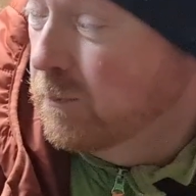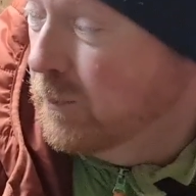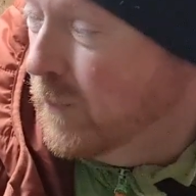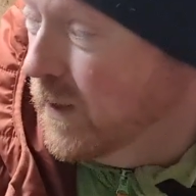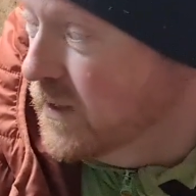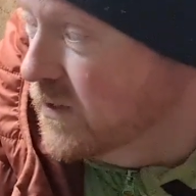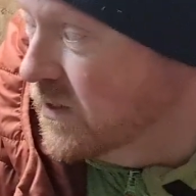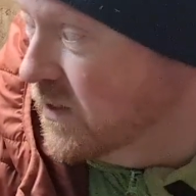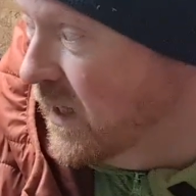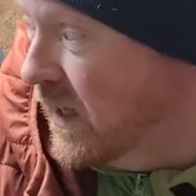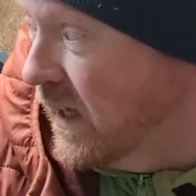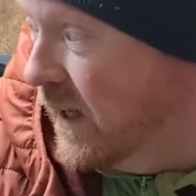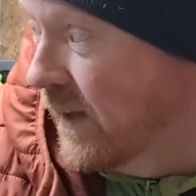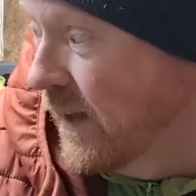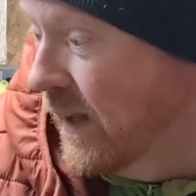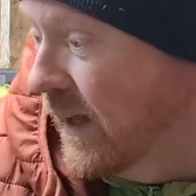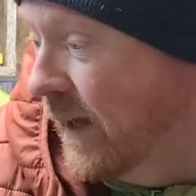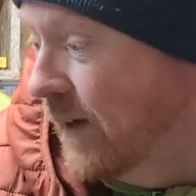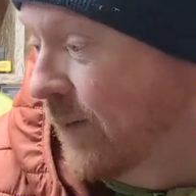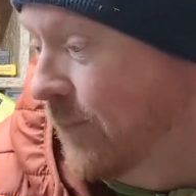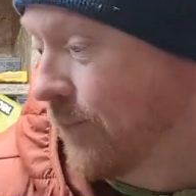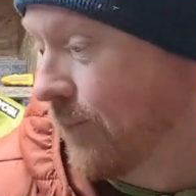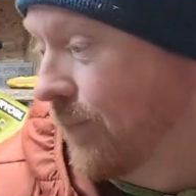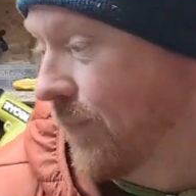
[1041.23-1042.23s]
bits like
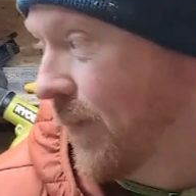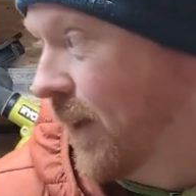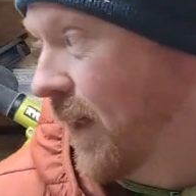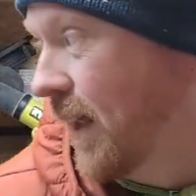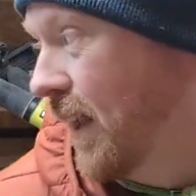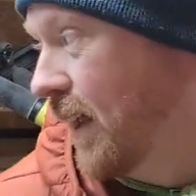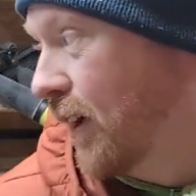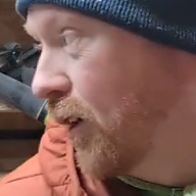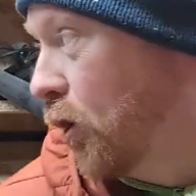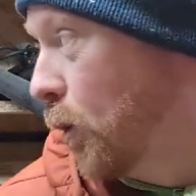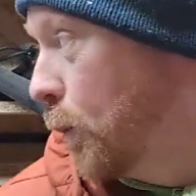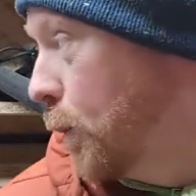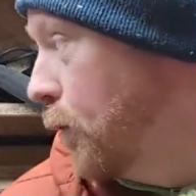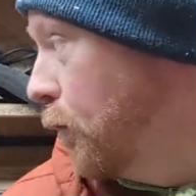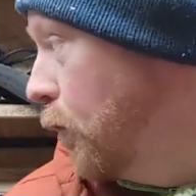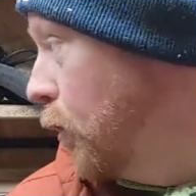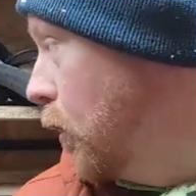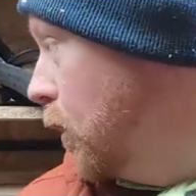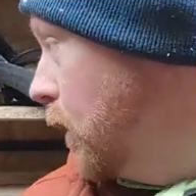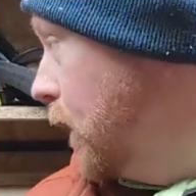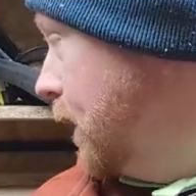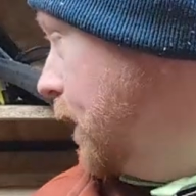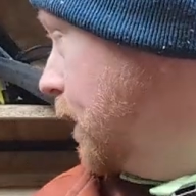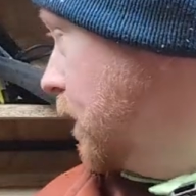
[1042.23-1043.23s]
that, and a couple of
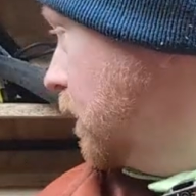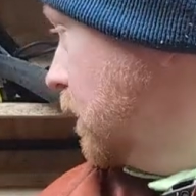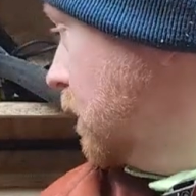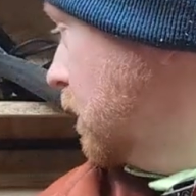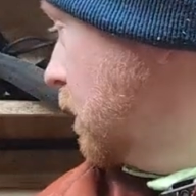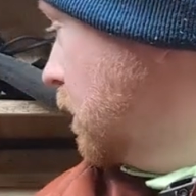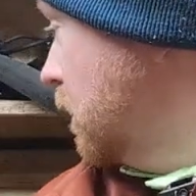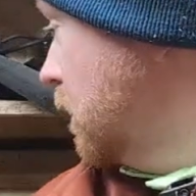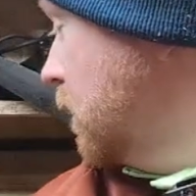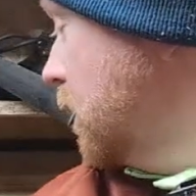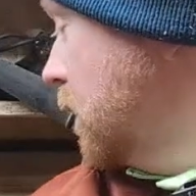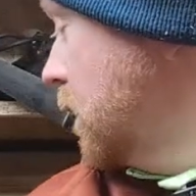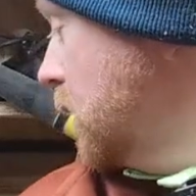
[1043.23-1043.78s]
other little